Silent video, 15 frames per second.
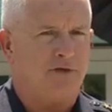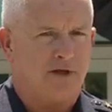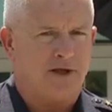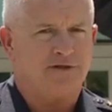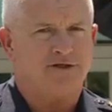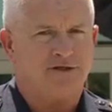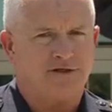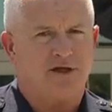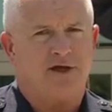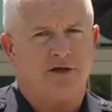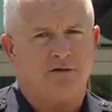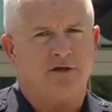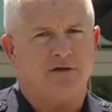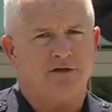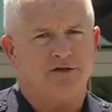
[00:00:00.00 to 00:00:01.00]
as I said,
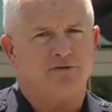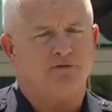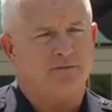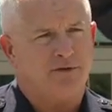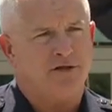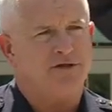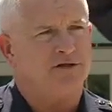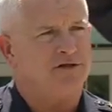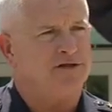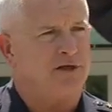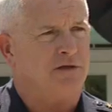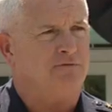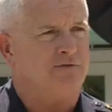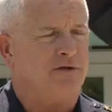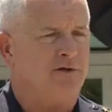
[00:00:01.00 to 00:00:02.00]
this repeats
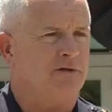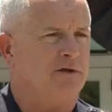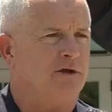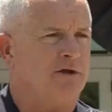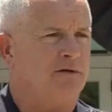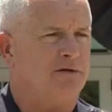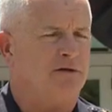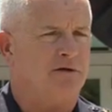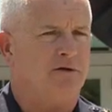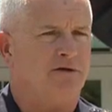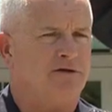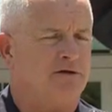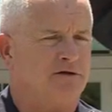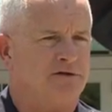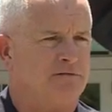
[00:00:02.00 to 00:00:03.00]
itself, and
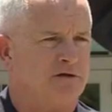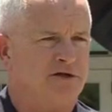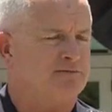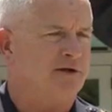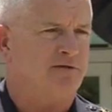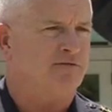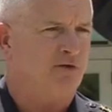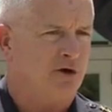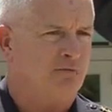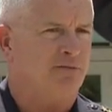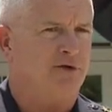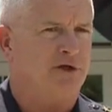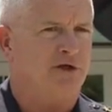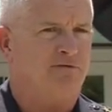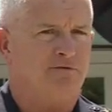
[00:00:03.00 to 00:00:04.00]
it's my firm
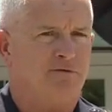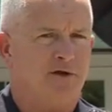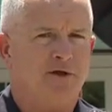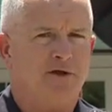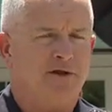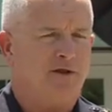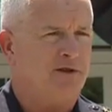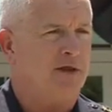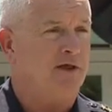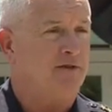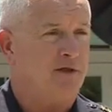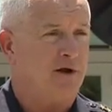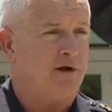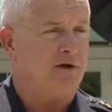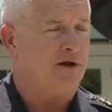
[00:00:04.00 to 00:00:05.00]
belief that
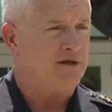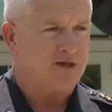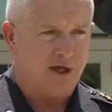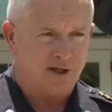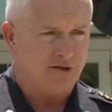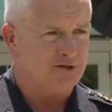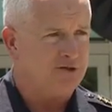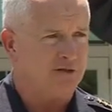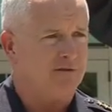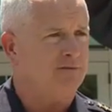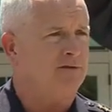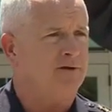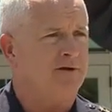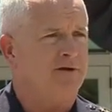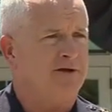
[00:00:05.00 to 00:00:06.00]
they're intelligent
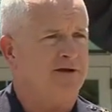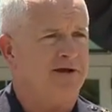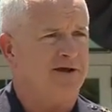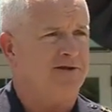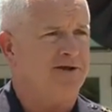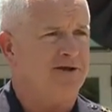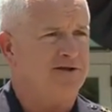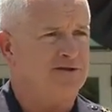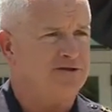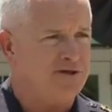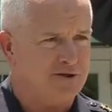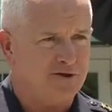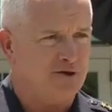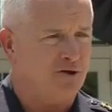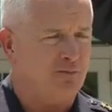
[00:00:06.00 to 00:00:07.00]
and they see
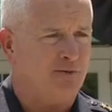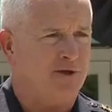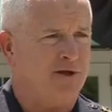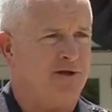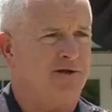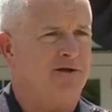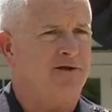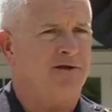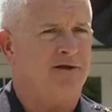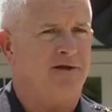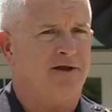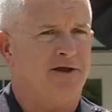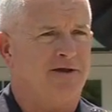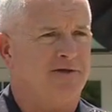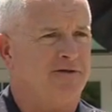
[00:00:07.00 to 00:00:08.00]
the opening
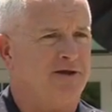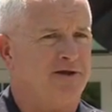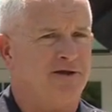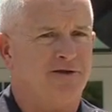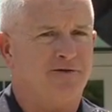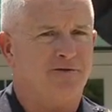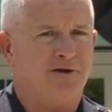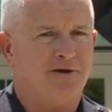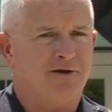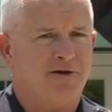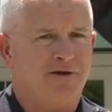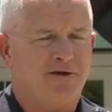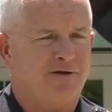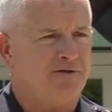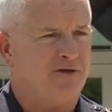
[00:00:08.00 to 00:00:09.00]
and
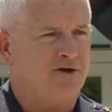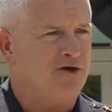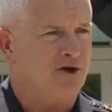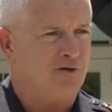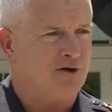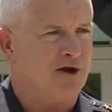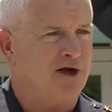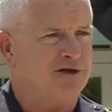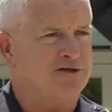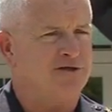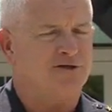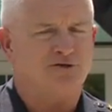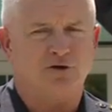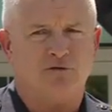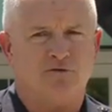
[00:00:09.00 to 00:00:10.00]
their curiosity
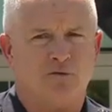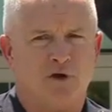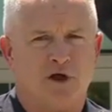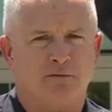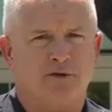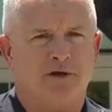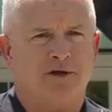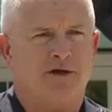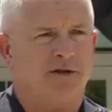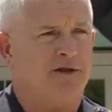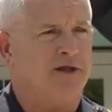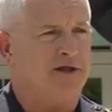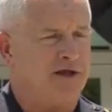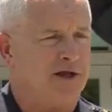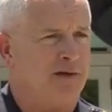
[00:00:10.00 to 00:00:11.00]
is overwhelming and they
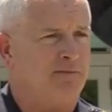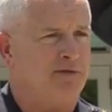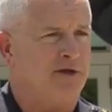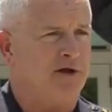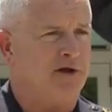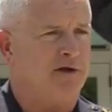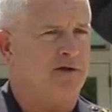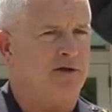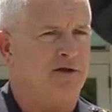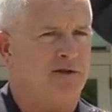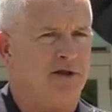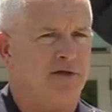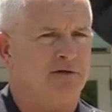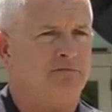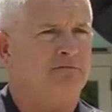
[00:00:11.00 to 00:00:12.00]
get up there and
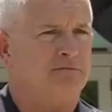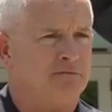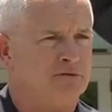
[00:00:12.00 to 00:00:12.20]
then